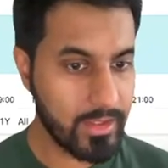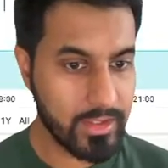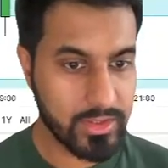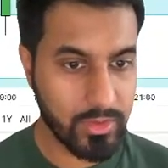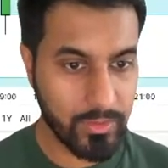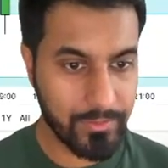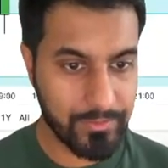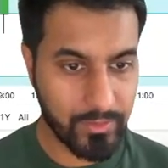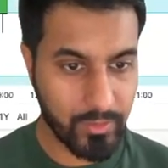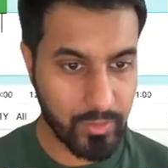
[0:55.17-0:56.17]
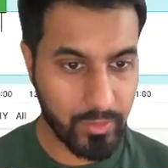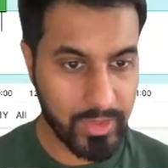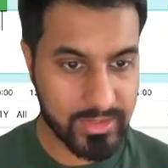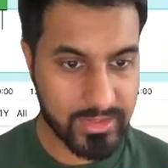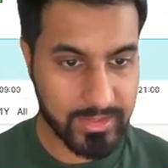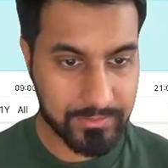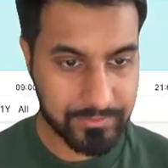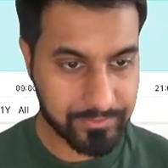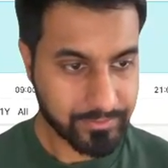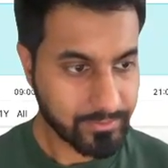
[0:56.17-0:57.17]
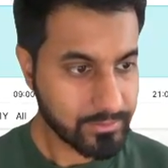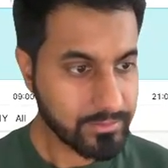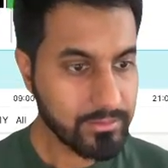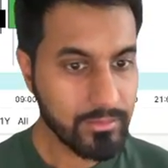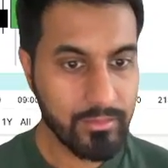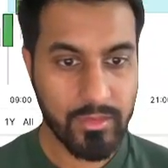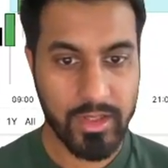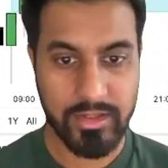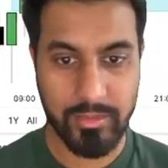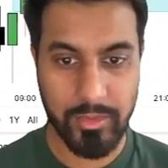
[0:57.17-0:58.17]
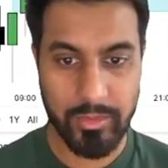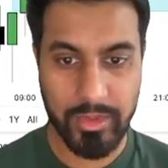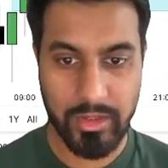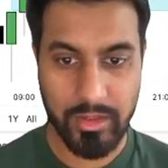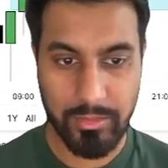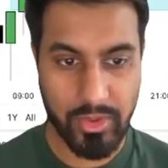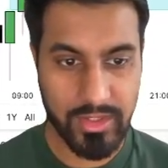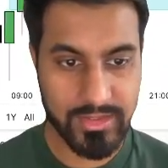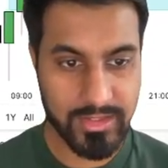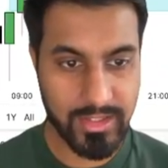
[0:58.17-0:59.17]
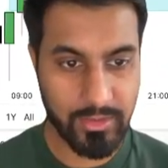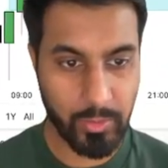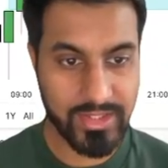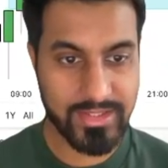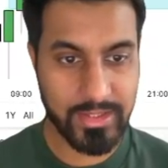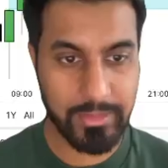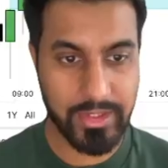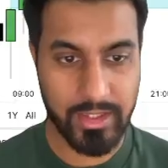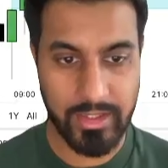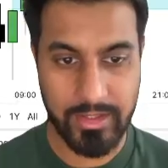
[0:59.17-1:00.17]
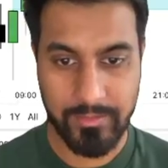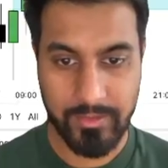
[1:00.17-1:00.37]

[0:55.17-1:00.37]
So we can see at the moment, price with CPI